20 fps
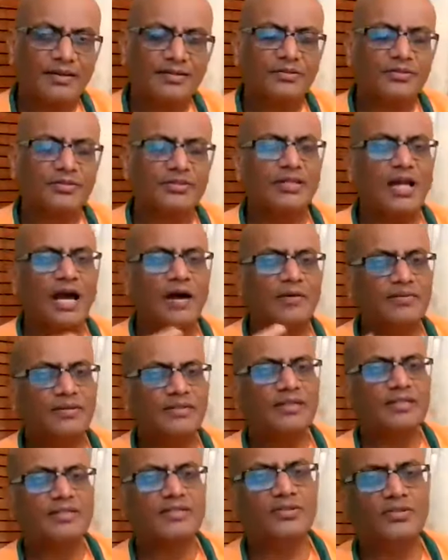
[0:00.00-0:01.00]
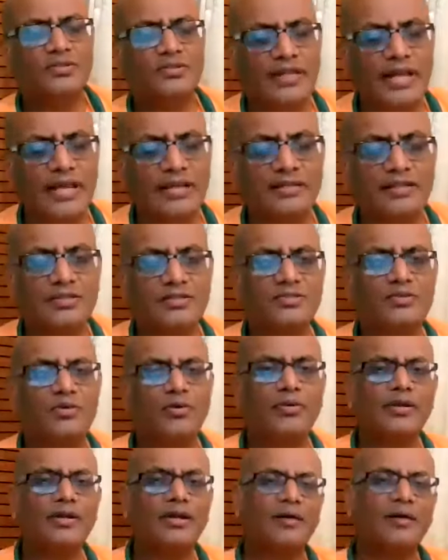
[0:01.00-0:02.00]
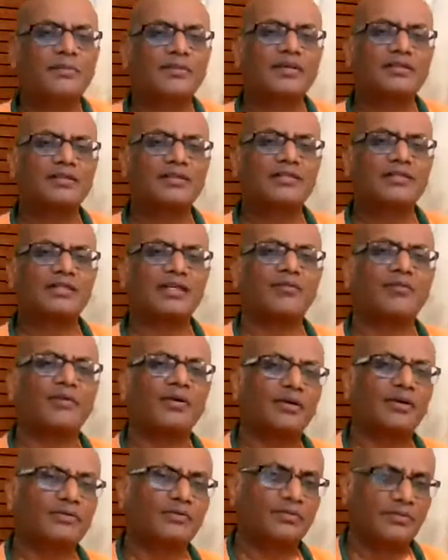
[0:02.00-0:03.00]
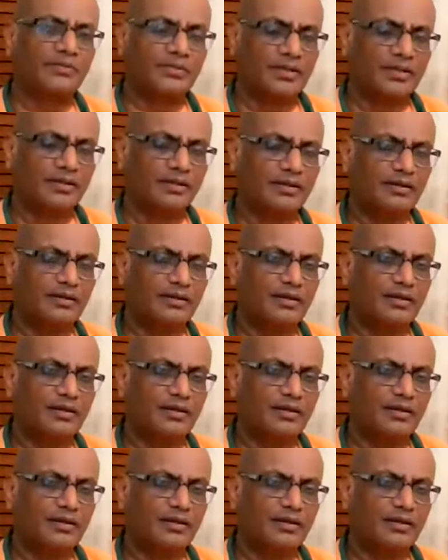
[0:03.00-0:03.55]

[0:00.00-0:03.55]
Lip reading: So after this, saying this story, Ramakrishna is saying a wonderful thing.